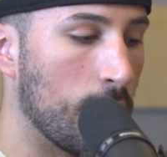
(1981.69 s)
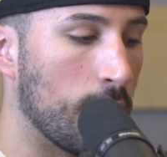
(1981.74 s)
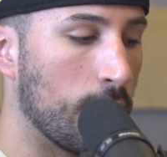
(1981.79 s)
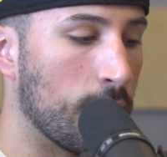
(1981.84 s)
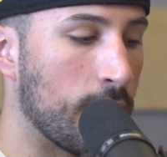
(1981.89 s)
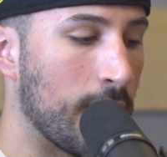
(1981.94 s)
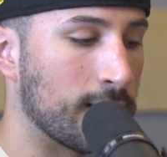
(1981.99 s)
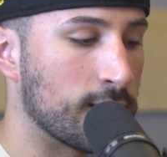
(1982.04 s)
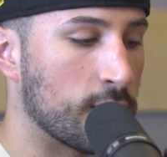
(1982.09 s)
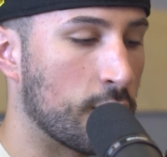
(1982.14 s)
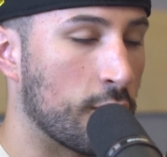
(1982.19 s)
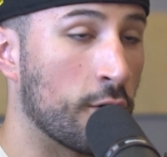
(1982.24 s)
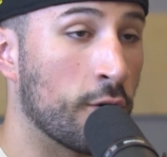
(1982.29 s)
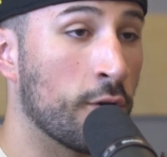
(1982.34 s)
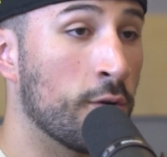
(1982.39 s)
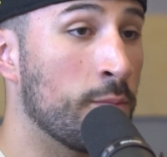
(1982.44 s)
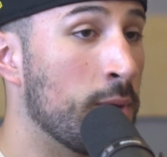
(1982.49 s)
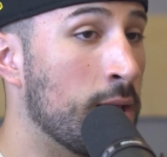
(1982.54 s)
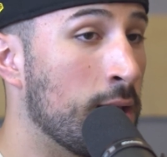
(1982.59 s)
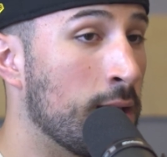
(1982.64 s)
that's
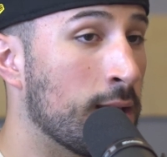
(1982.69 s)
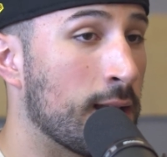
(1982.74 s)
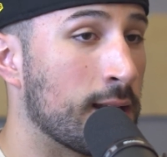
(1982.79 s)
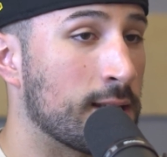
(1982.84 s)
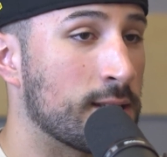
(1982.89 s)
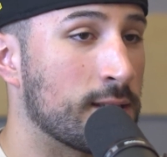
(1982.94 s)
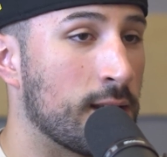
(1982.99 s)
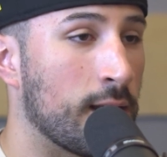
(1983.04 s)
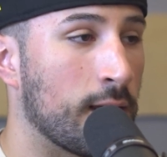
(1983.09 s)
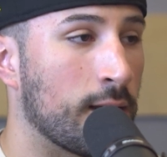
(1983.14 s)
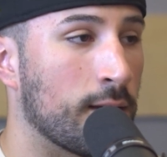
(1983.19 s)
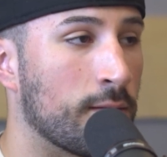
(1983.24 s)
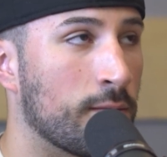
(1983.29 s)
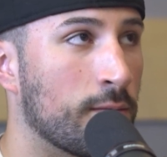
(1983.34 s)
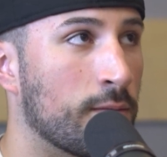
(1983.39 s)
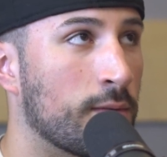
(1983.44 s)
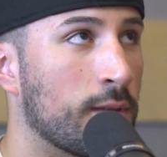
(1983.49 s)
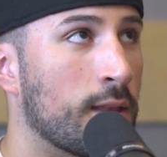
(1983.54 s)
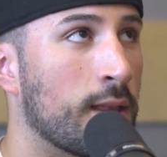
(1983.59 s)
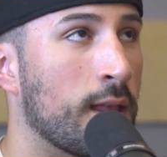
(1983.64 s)
hurt me, and that's
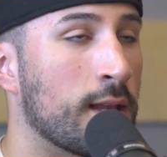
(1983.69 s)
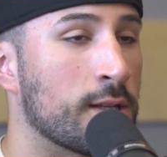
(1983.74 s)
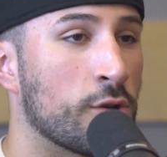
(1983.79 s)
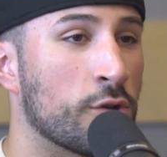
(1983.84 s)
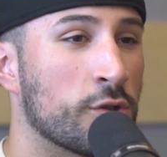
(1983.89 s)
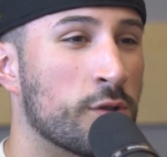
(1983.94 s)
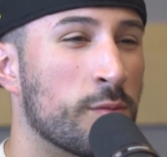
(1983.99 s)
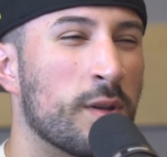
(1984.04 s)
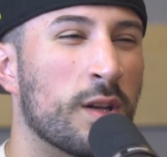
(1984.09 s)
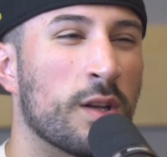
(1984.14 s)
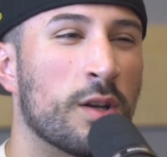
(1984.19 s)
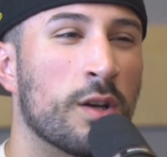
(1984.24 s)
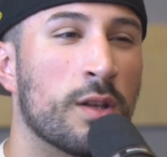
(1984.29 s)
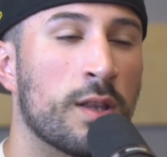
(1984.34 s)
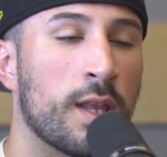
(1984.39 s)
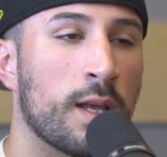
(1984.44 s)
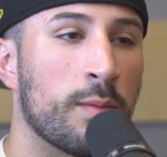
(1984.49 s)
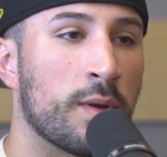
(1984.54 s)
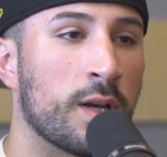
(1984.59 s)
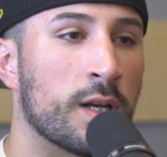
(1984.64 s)
also been a good
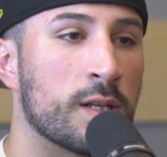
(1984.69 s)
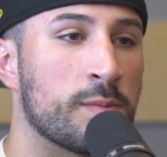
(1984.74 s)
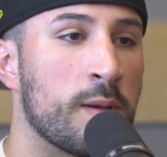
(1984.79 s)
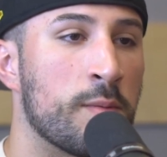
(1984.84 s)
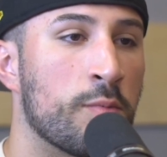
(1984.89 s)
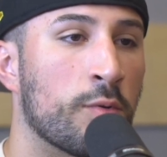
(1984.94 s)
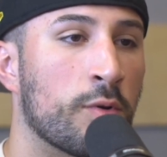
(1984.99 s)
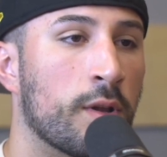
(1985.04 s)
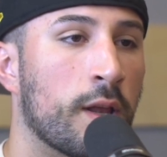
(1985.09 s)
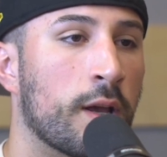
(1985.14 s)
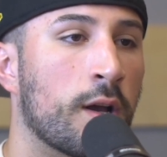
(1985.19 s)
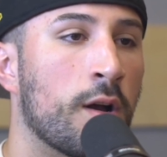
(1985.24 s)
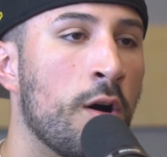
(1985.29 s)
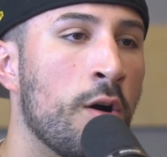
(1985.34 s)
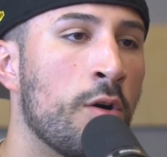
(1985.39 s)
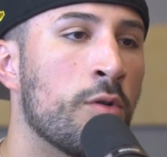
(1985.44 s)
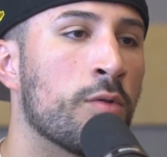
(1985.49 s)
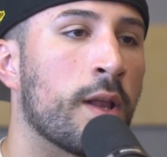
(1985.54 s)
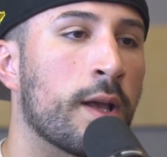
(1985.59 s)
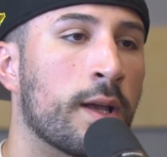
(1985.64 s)
thing because people are like,
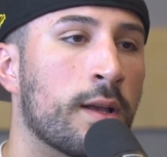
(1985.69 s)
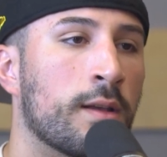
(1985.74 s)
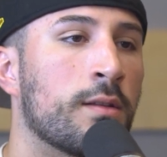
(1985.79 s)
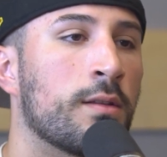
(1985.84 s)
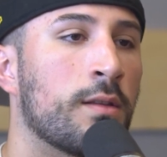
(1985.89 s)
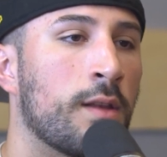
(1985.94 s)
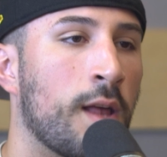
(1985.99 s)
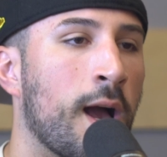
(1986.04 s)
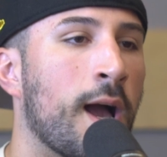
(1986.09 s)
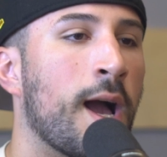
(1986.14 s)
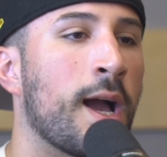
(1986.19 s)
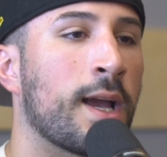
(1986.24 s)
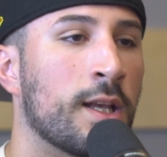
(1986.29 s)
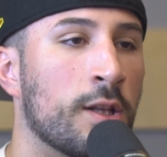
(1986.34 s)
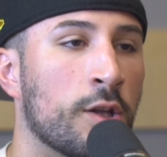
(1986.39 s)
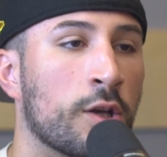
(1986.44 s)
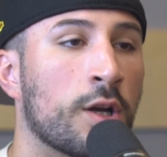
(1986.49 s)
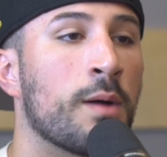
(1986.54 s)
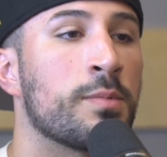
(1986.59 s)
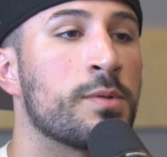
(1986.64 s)
oh, like I
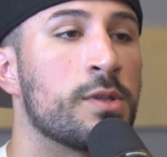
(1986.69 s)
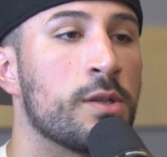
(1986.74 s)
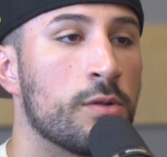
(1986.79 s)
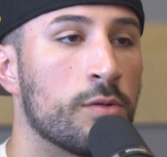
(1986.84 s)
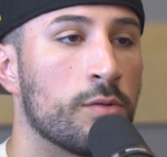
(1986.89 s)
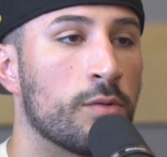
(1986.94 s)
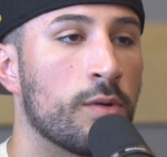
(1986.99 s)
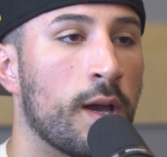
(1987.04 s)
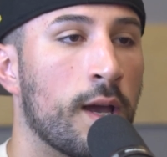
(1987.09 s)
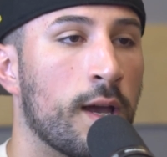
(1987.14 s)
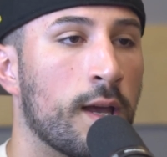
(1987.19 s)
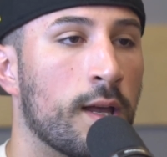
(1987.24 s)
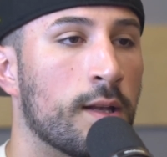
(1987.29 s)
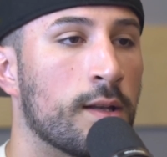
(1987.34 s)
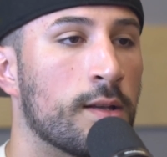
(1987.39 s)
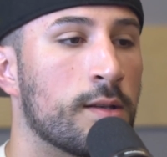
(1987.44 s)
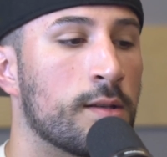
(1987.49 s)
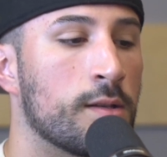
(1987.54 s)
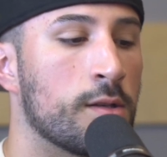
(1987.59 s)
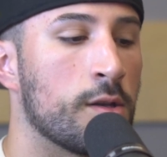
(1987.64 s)
can look up to you,
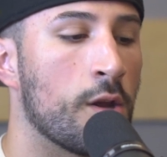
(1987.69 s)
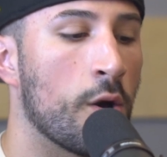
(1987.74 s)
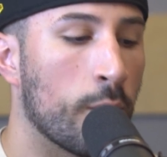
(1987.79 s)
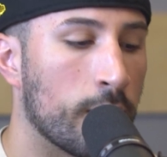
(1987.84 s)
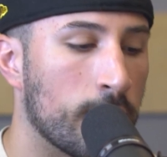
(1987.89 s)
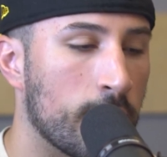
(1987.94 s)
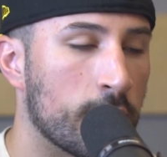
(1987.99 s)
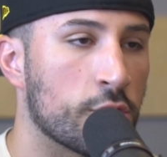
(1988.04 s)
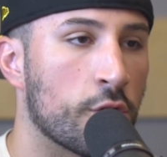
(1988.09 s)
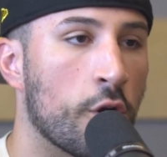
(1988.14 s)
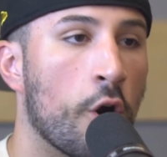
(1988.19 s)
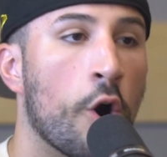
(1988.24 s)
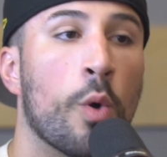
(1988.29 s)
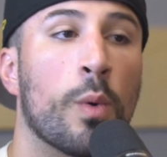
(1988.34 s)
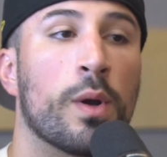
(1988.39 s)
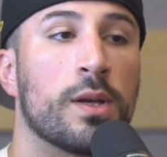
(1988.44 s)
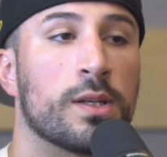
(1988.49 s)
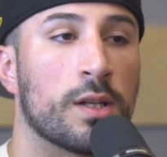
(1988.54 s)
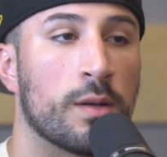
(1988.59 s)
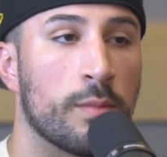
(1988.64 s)
and knowing that you're
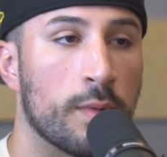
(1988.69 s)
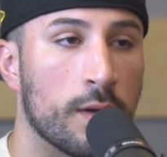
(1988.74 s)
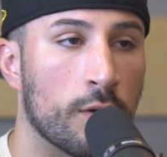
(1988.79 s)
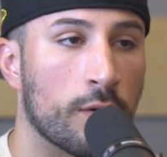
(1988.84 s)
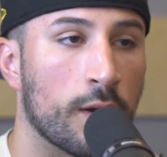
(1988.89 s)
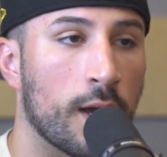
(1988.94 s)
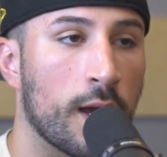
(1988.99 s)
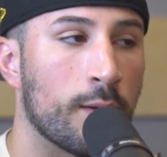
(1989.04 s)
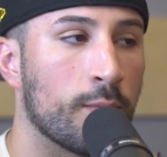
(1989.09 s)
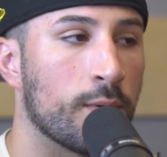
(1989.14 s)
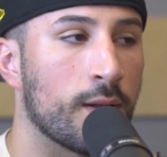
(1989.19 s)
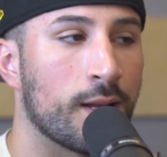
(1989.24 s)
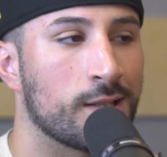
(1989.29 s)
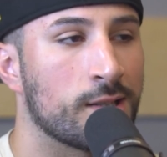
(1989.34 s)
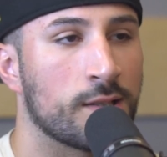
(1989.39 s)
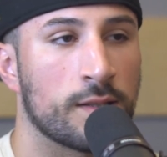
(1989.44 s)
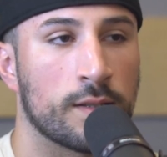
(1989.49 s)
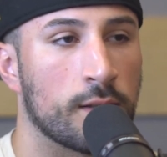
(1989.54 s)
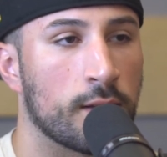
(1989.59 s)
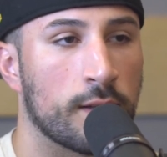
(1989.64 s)
always gonna be okay, but
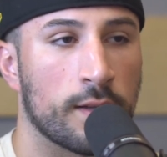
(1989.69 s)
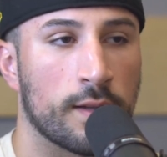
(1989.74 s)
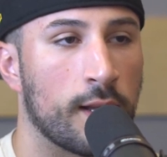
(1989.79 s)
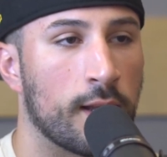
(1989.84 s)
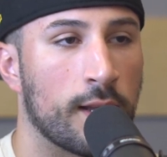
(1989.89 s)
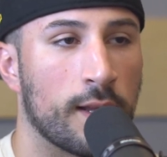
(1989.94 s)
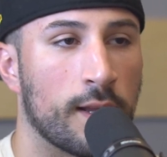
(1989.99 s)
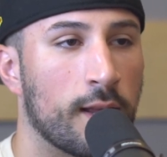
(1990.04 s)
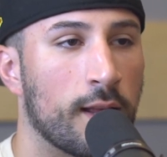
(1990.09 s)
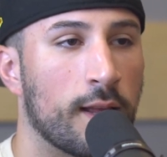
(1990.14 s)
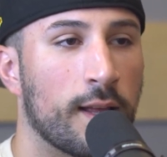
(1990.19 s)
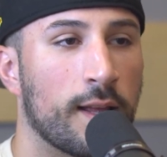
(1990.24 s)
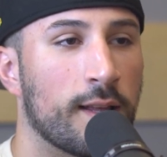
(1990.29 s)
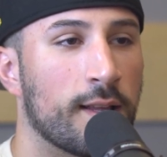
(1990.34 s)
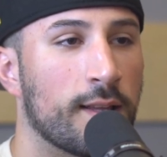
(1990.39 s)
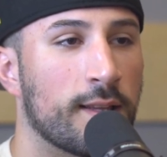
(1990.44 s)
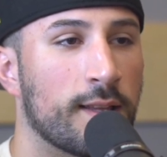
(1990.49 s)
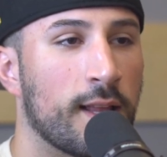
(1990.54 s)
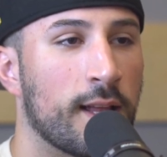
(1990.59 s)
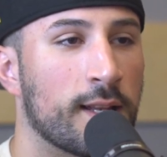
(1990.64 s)

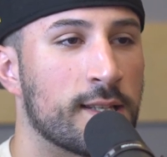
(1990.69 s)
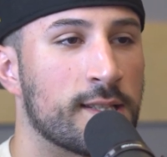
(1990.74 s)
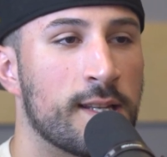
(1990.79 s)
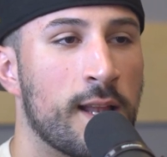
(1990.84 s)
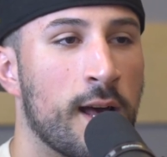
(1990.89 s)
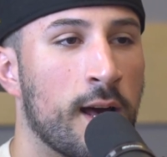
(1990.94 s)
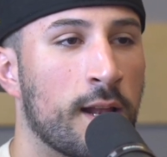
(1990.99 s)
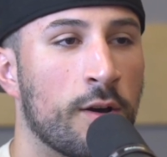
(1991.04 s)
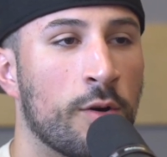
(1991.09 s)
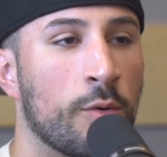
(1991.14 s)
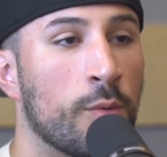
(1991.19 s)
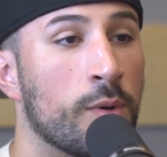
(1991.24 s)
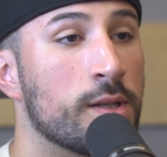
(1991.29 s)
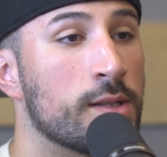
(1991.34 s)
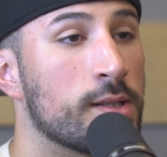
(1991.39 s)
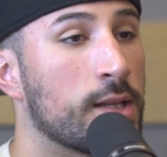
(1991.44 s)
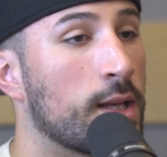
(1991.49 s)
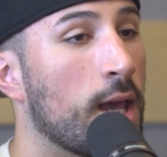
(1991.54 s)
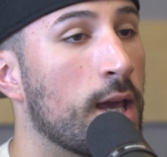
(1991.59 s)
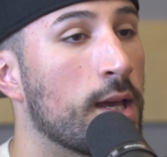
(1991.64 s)
that's not
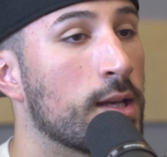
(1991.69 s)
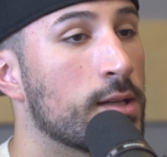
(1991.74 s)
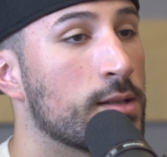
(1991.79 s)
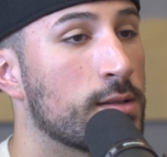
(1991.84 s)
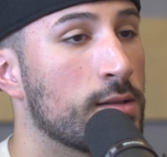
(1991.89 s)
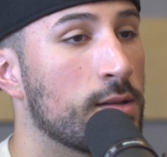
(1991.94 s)
always the case.